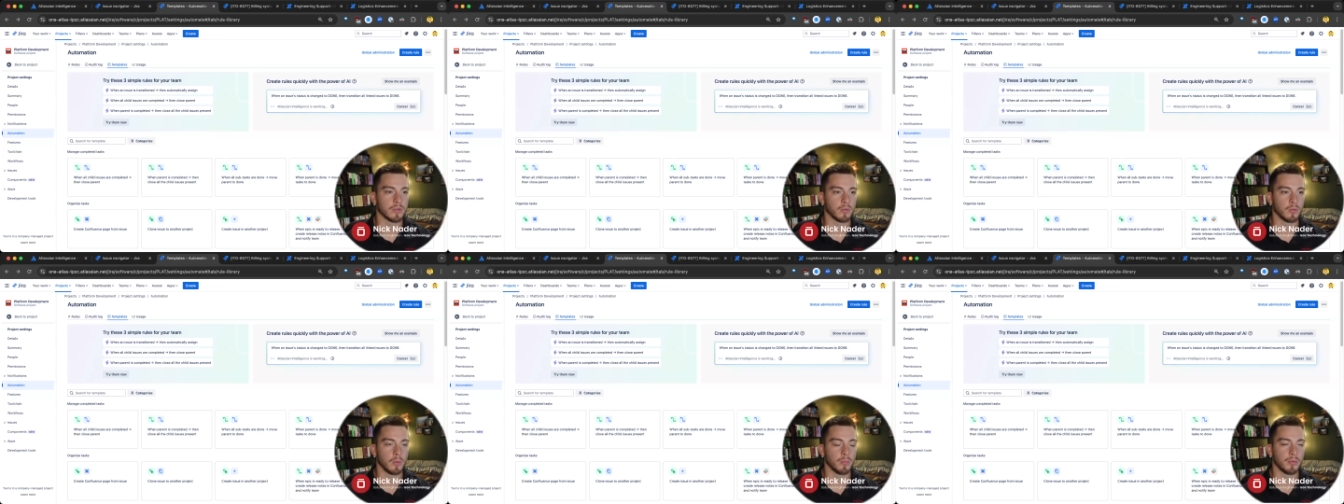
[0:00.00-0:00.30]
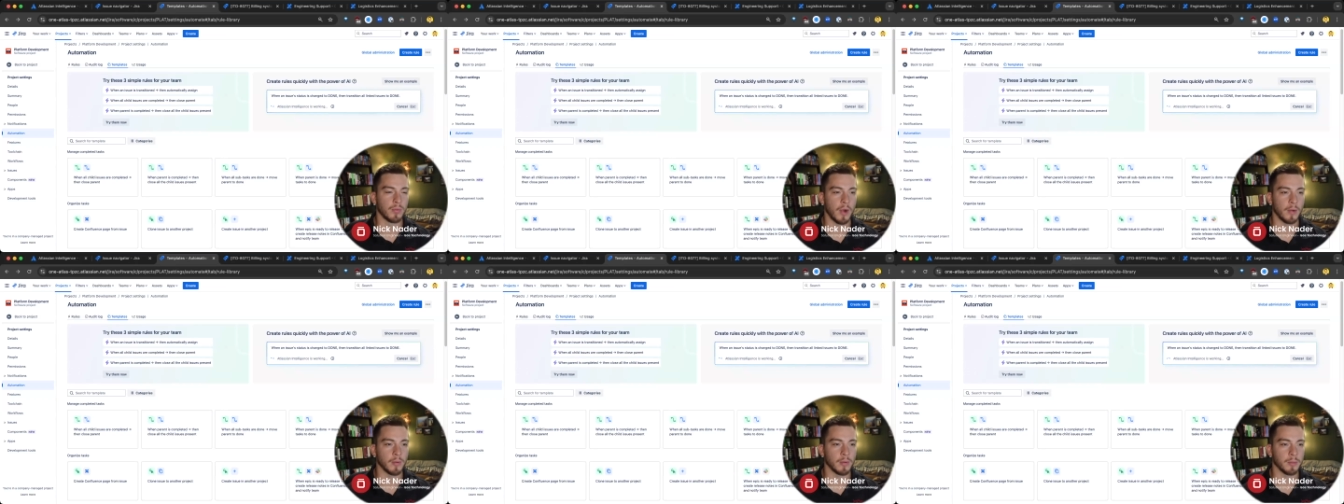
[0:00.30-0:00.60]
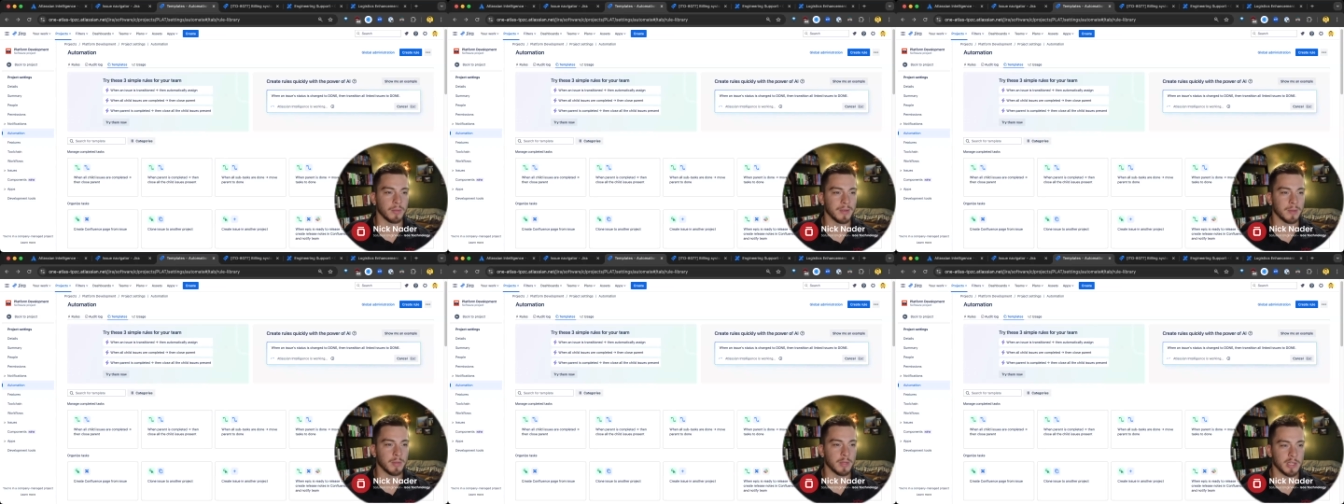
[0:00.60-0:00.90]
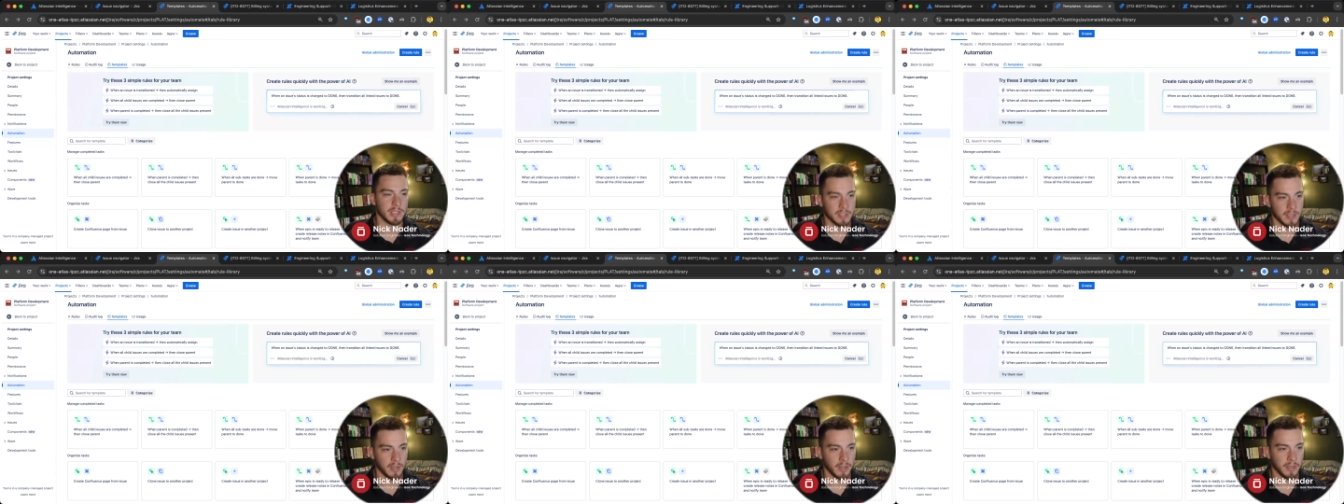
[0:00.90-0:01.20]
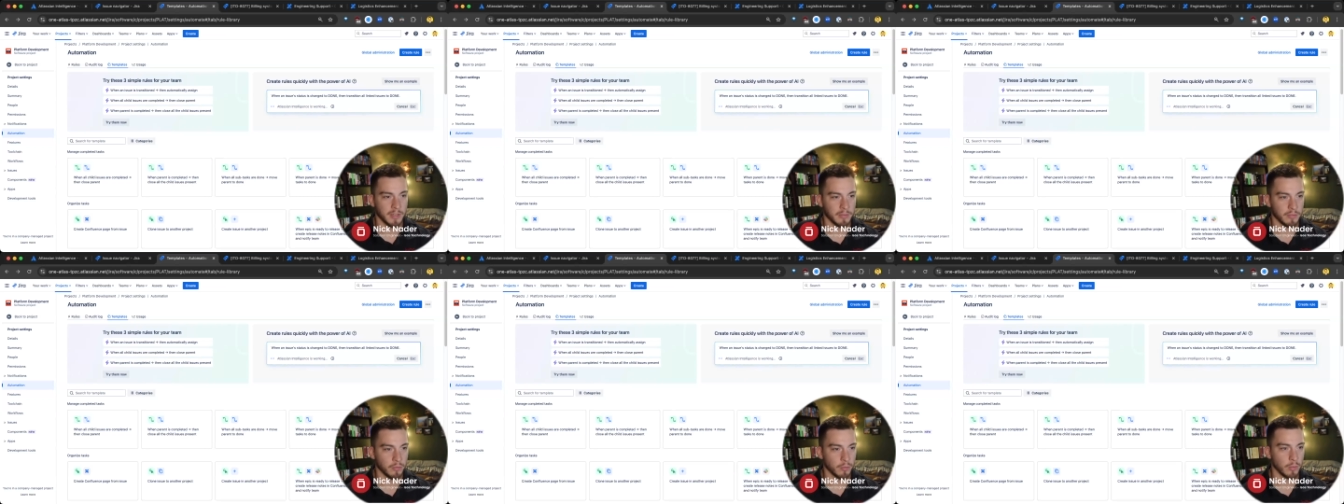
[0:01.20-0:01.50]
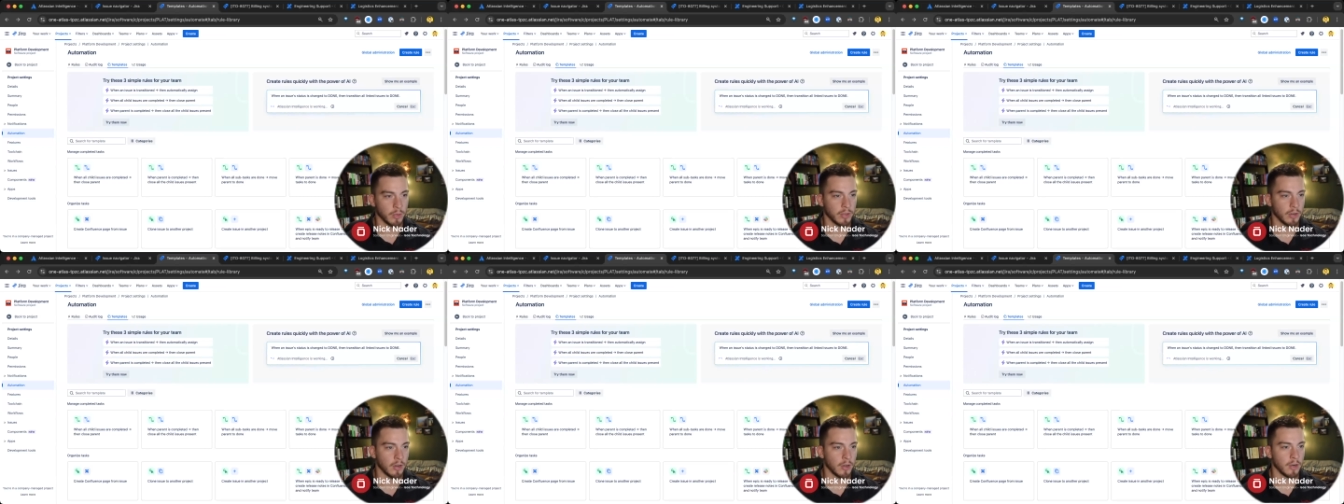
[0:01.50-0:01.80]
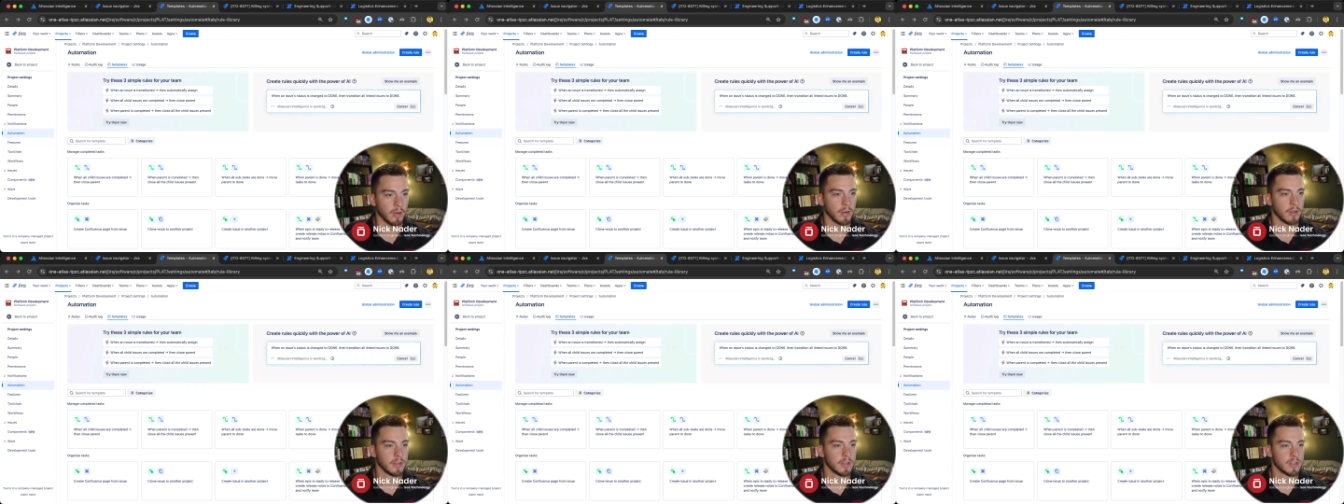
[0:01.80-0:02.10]
will probably be done if we
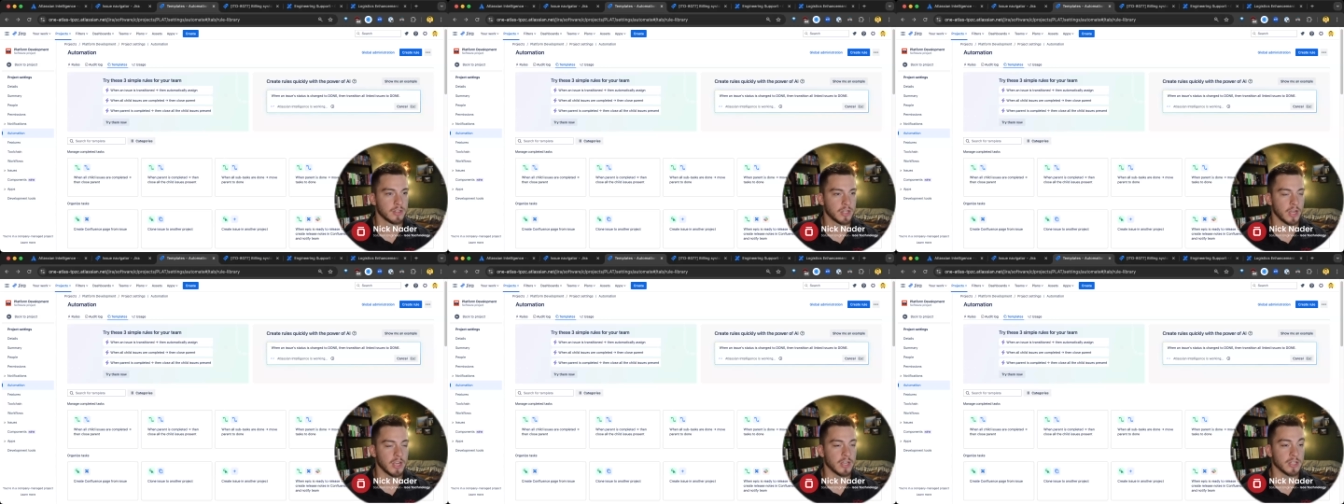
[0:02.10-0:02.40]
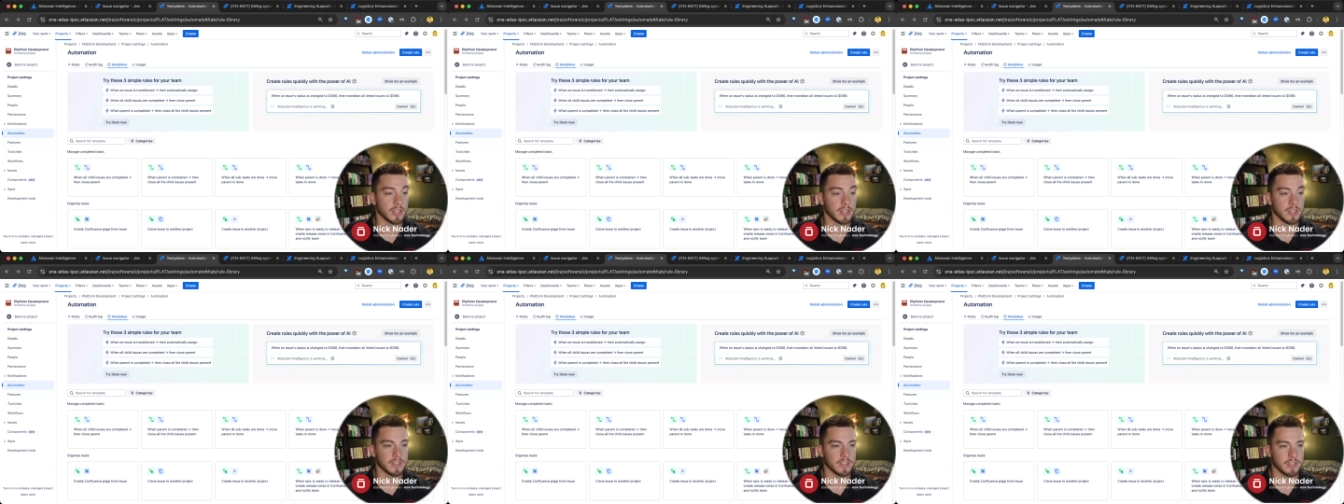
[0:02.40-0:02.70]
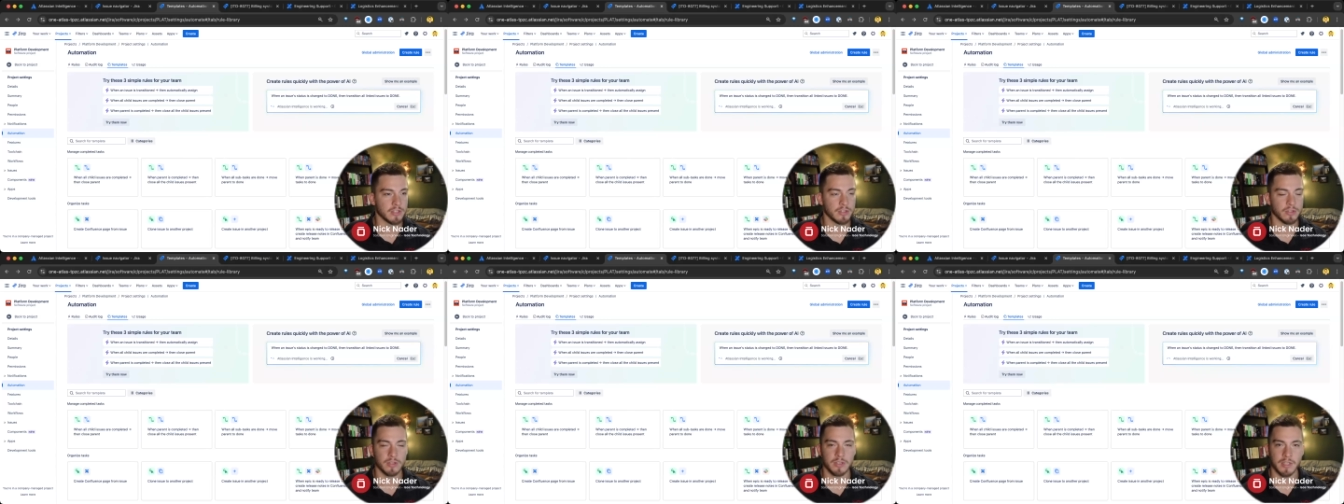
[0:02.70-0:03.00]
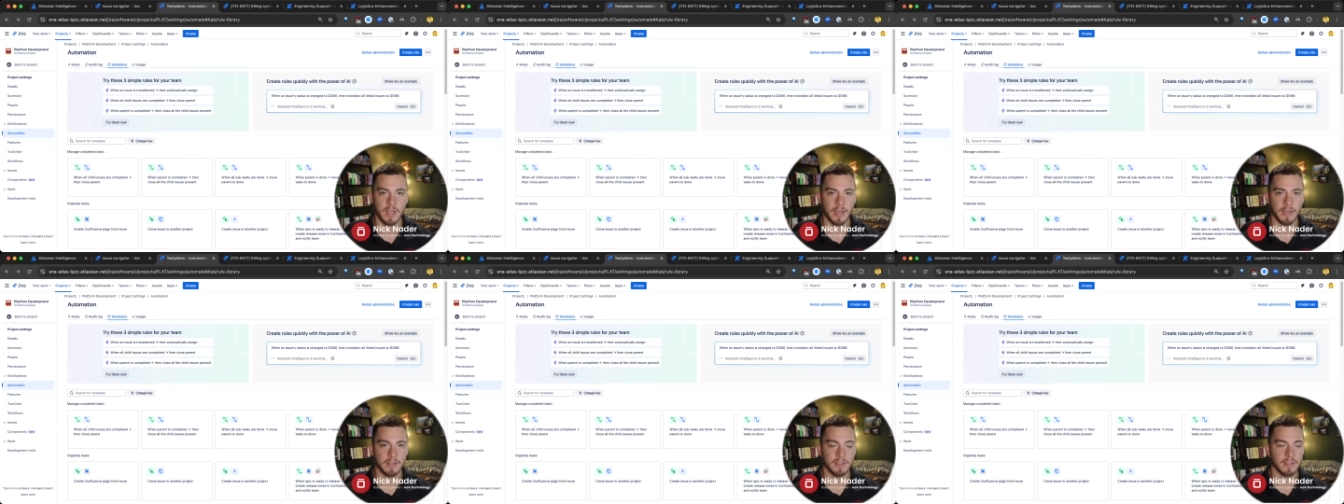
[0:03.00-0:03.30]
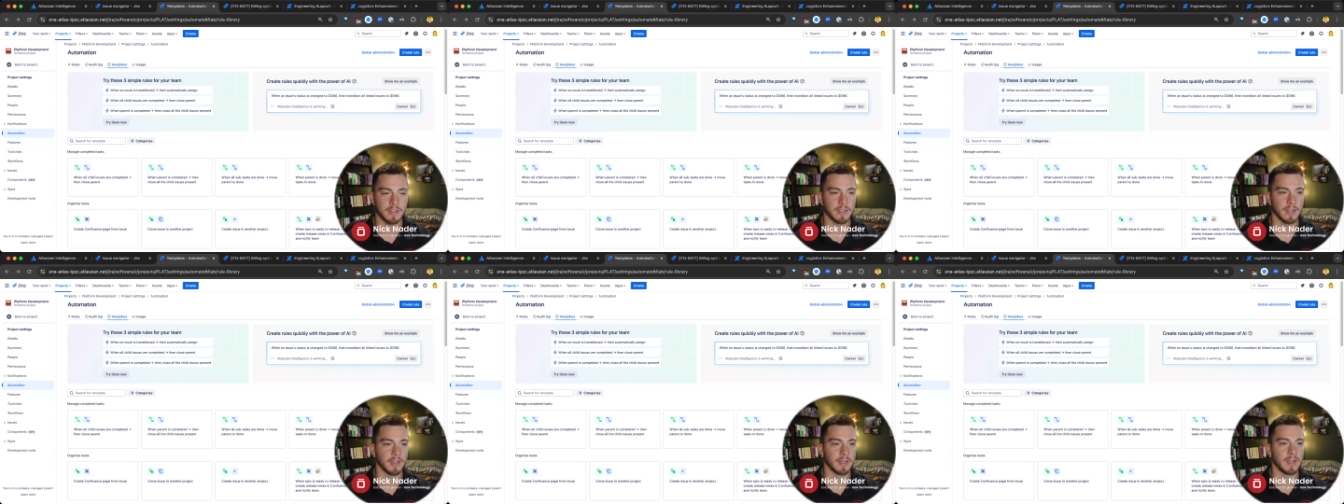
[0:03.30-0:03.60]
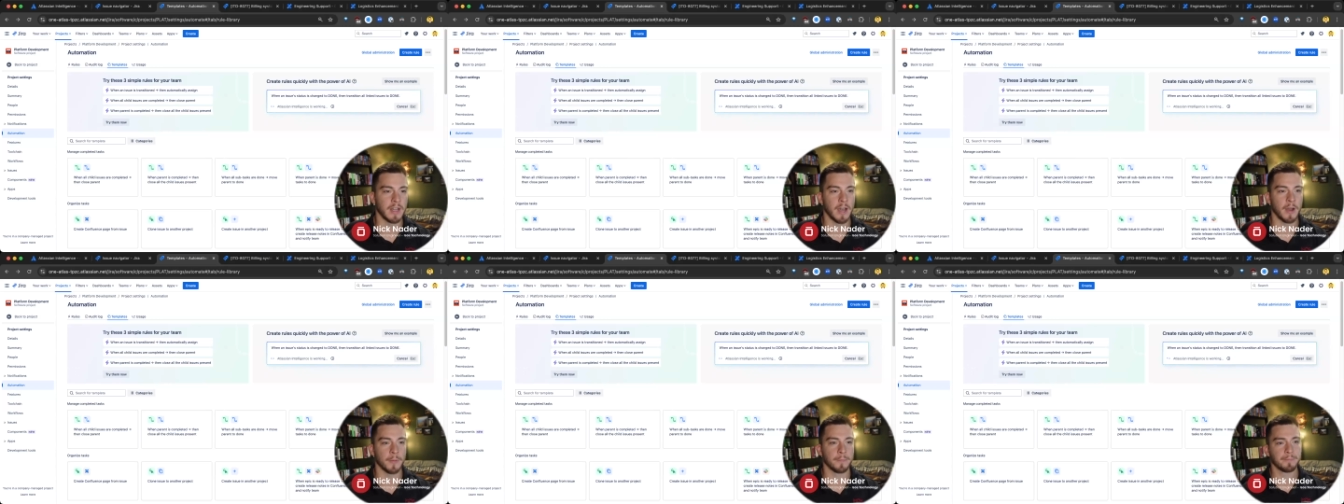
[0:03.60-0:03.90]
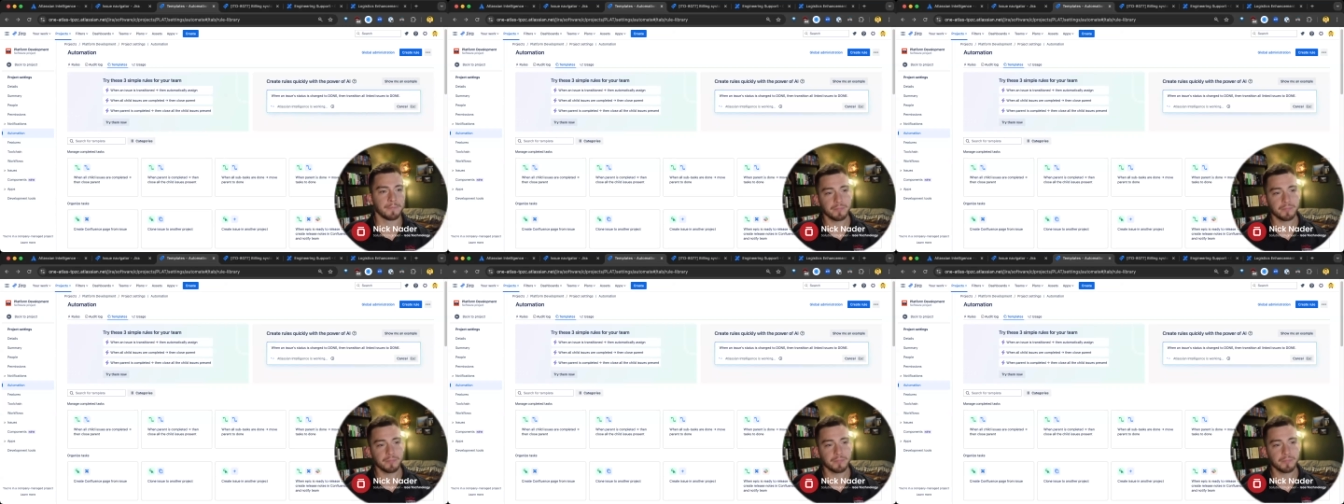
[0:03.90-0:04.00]
are changing this issue status to done. Now,